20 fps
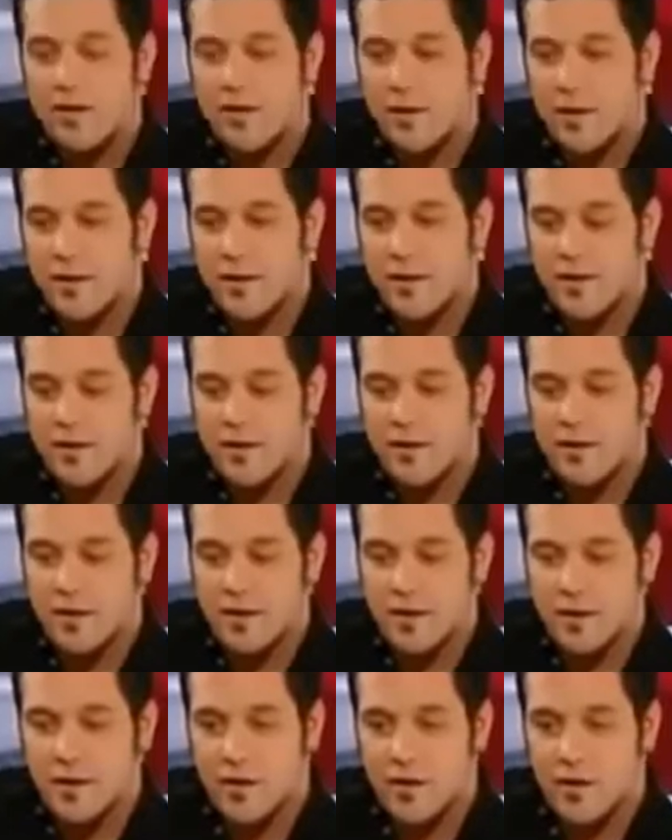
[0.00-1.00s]
guy that I uh,
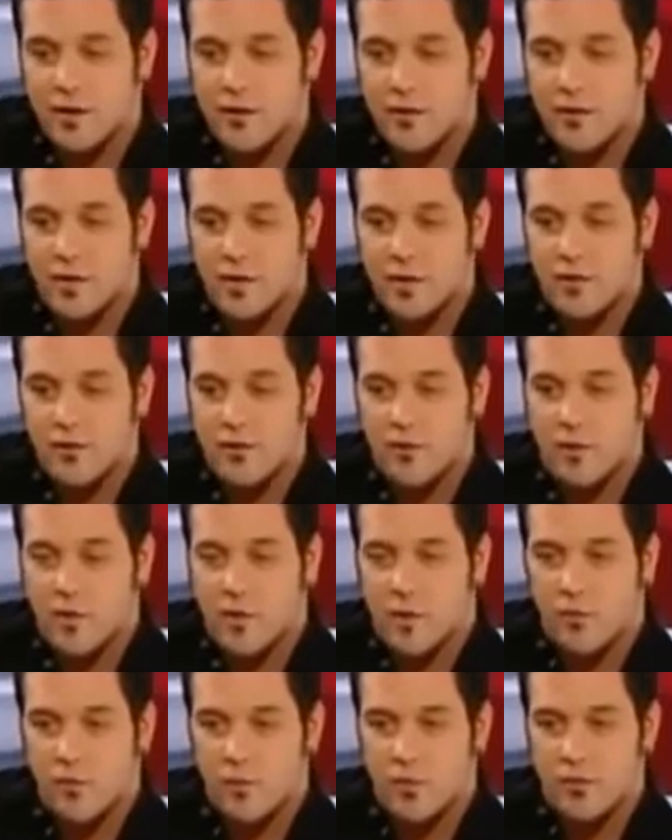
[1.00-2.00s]
that I know said, if you
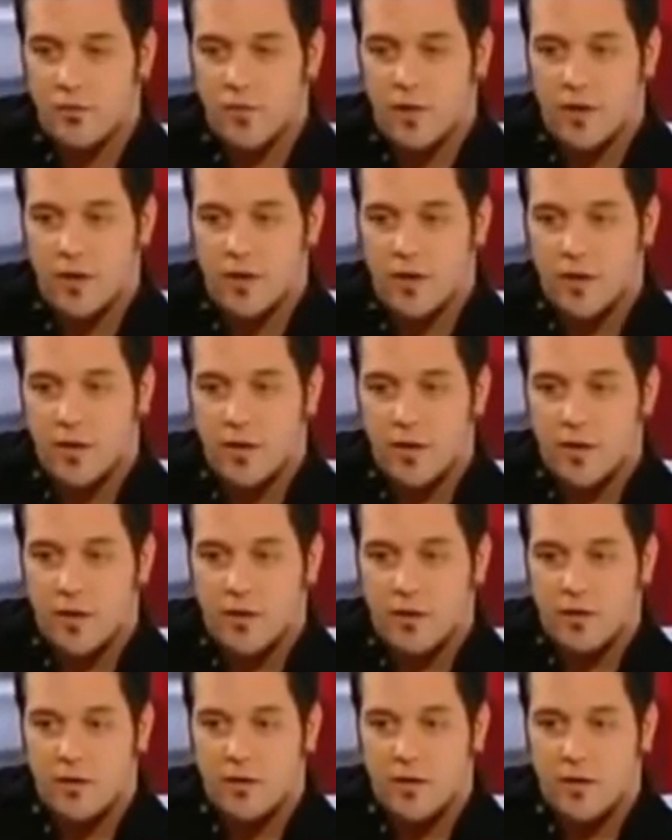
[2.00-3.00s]
want proof that
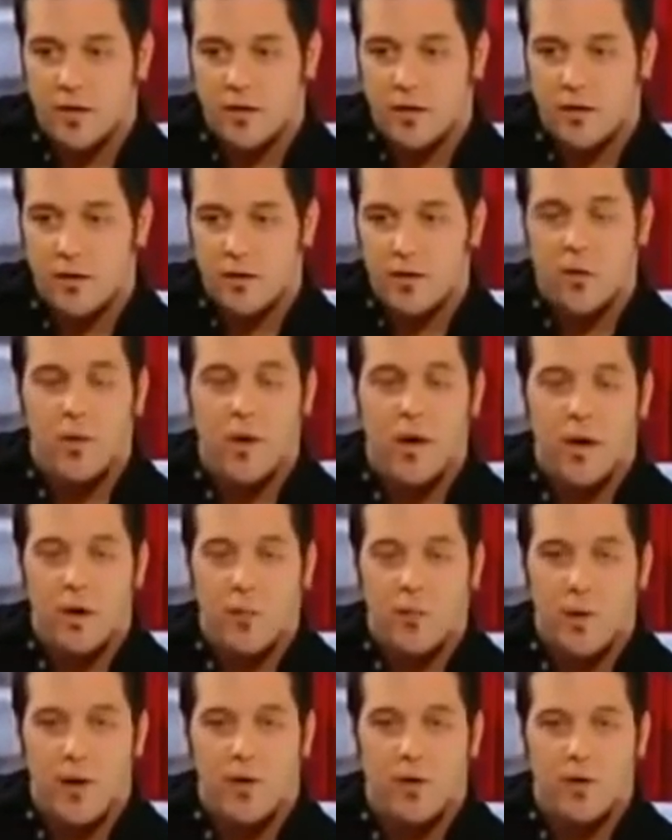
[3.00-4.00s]
that no
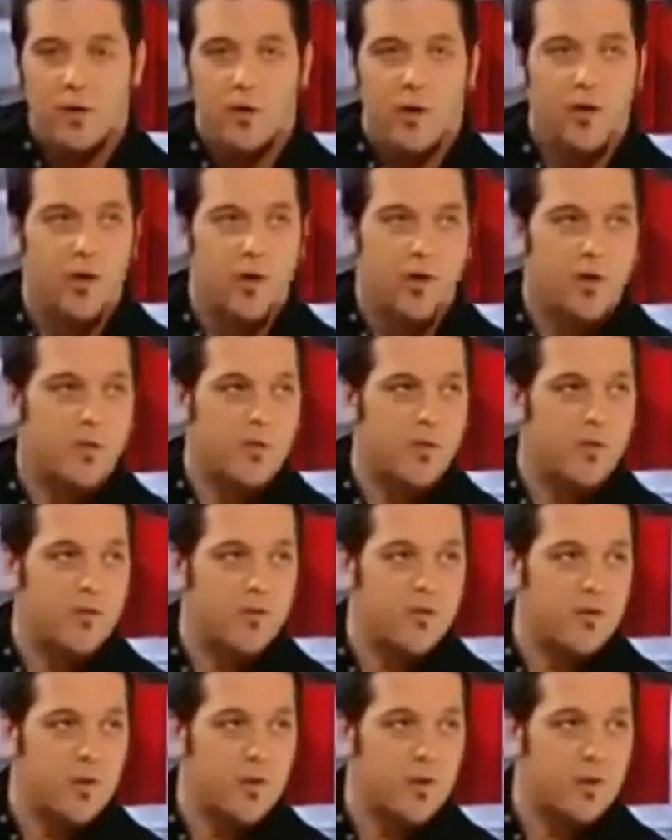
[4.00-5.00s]
higher power created
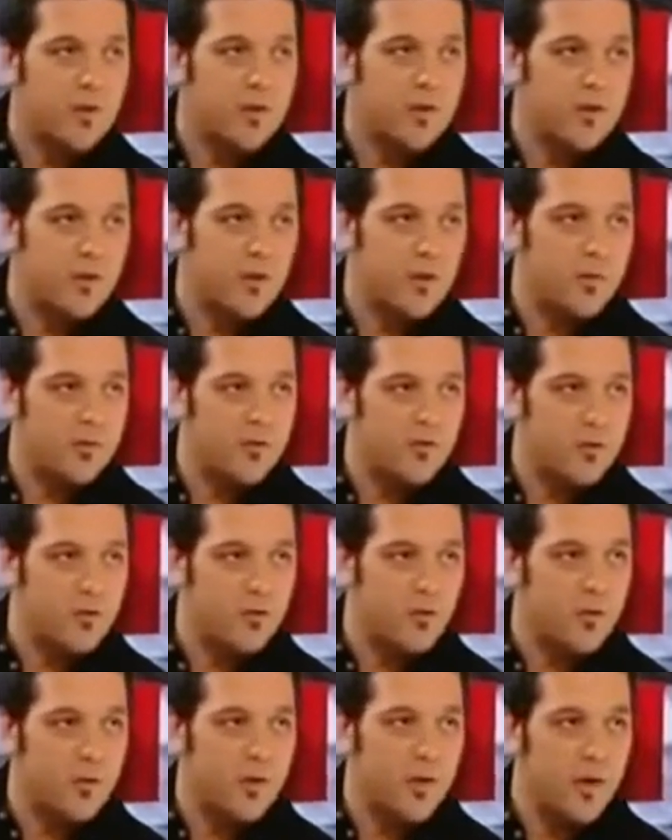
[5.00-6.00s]
humans, he said, look at the human
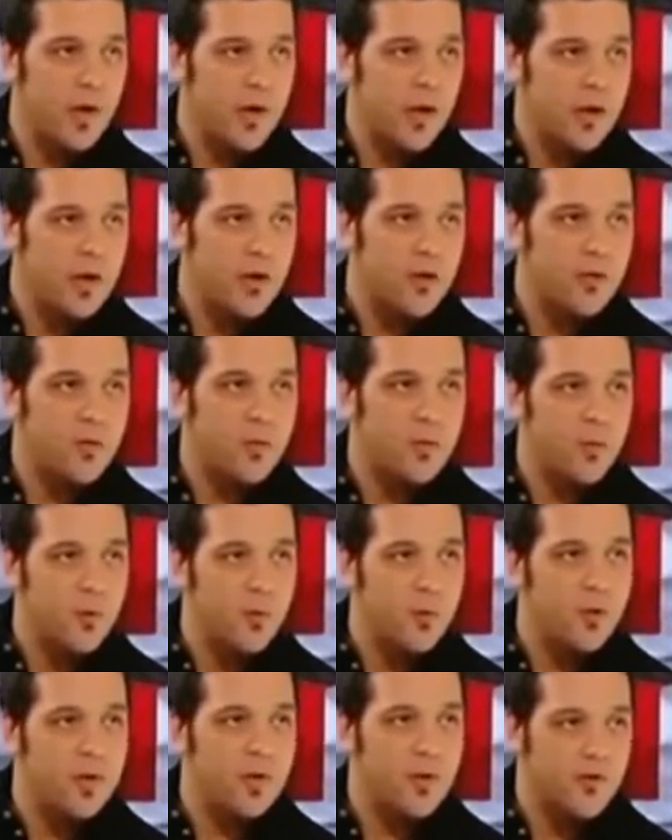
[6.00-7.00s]
shoulder. It's so
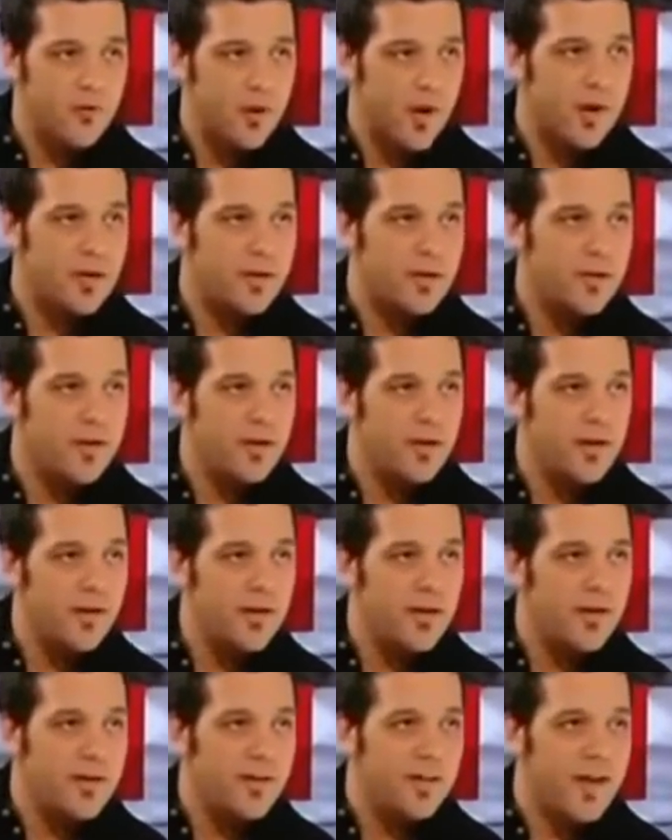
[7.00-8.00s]
poorly designed
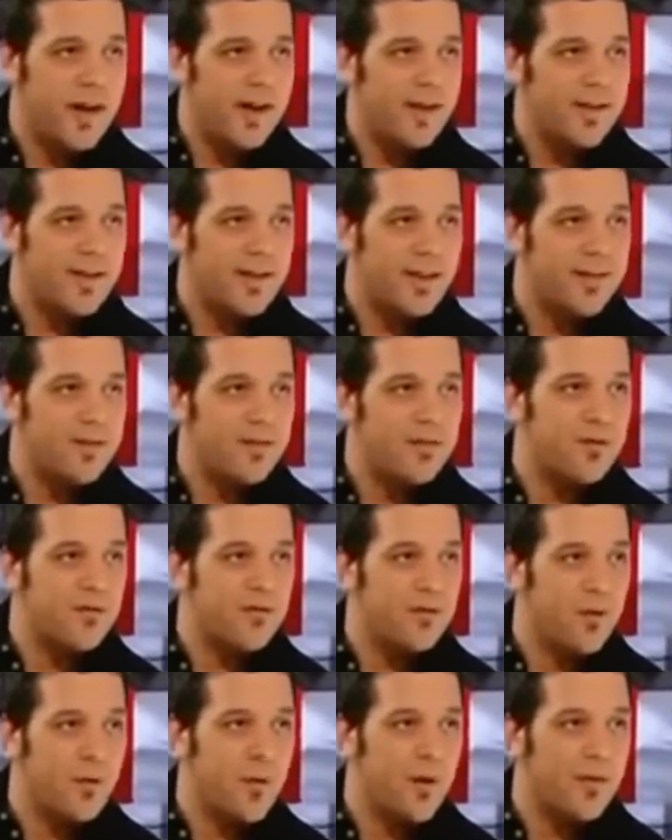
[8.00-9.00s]
that, that there's
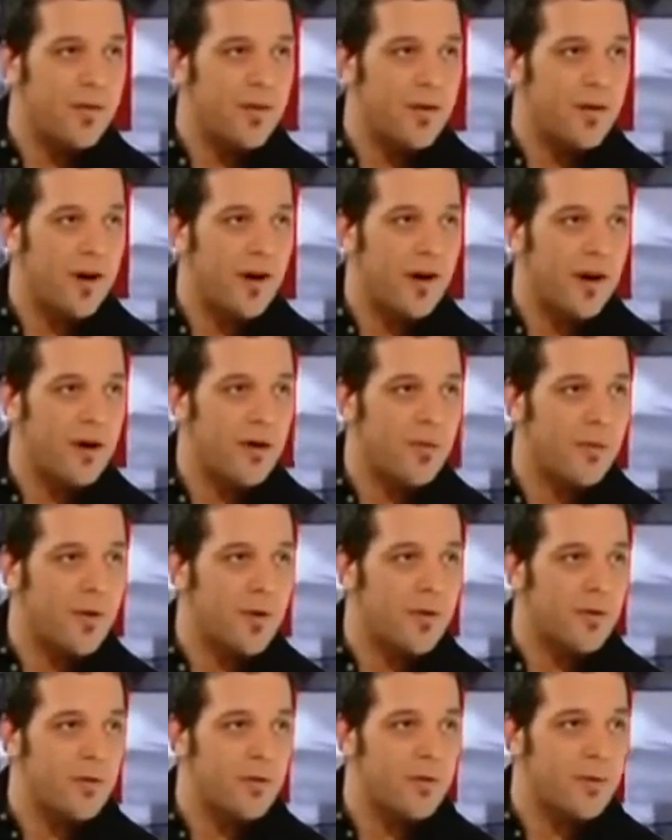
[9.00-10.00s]
just no way that a higher
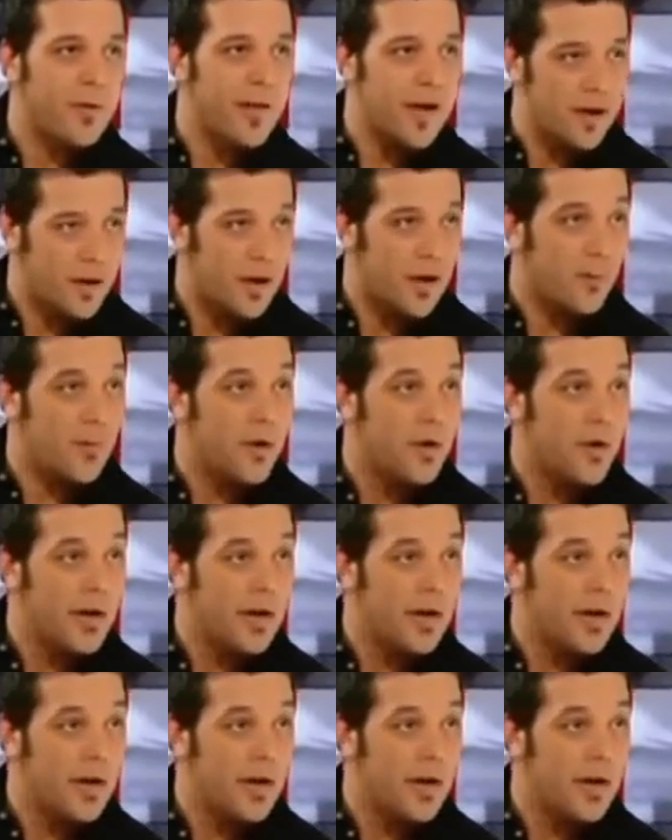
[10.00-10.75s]
being would be that dumb